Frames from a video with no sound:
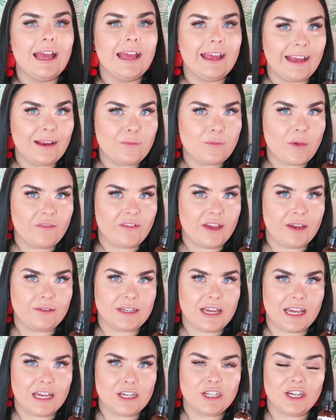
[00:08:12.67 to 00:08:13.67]
in my
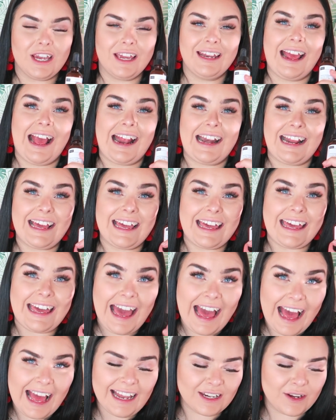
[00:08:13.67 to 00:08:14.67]
foundation, and I
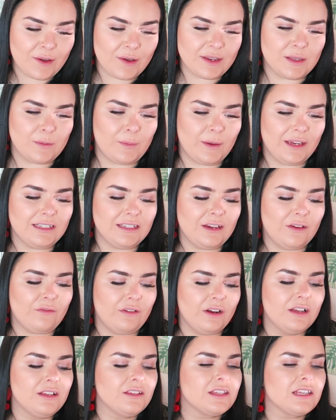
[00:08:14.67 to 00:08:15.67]
can notice a big
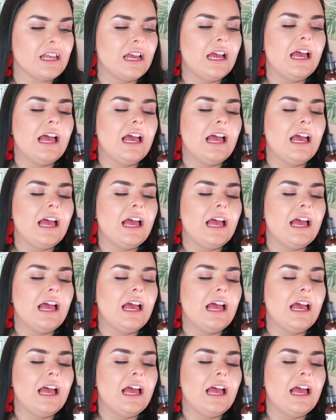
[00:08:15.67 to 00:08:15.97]
difference.